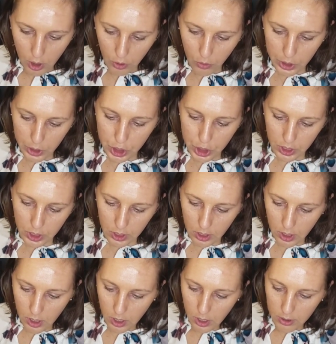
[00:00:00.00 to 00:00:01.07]
Question.
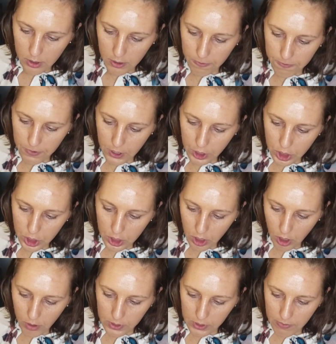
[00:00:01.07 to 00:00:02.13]
The function
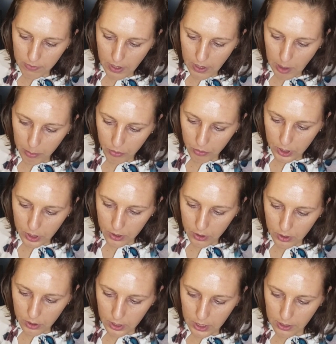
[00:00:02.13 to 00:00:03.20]
of the
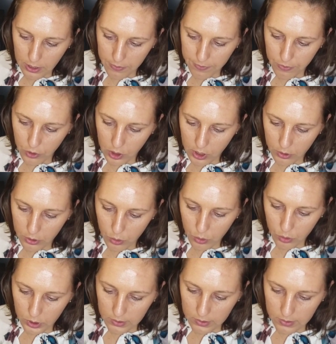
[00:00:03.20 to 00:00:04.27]
evaporator in a Freon
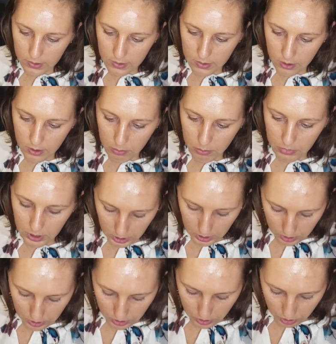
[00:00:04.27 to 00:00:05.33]
cooling system
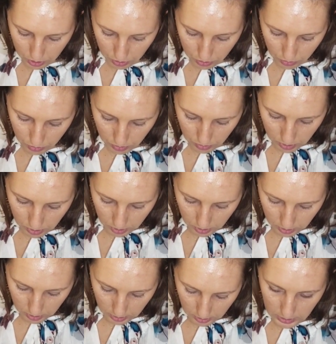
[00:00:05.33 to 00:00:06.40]
is to
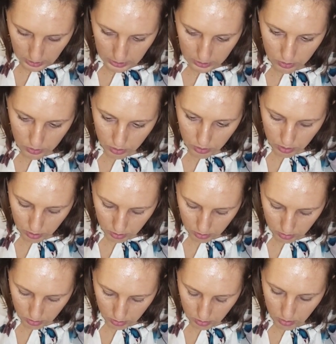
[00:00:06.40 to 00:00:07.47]
answer,
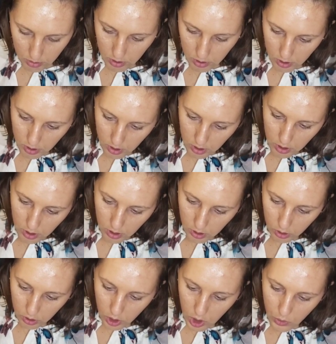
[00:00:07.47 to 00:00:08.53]

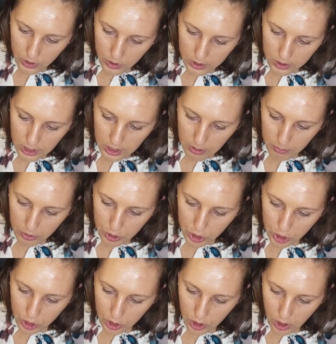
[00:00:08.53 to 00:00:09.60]
lower the
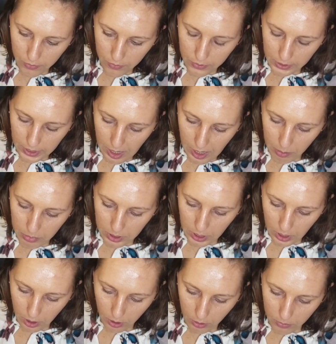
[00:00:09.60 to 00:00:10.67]
temperature of the cabin
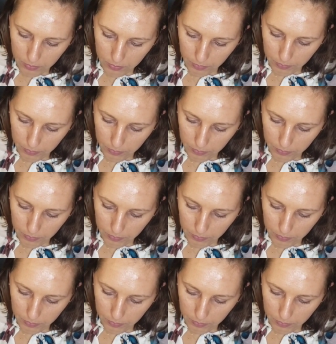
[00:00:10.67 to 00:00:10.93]
air.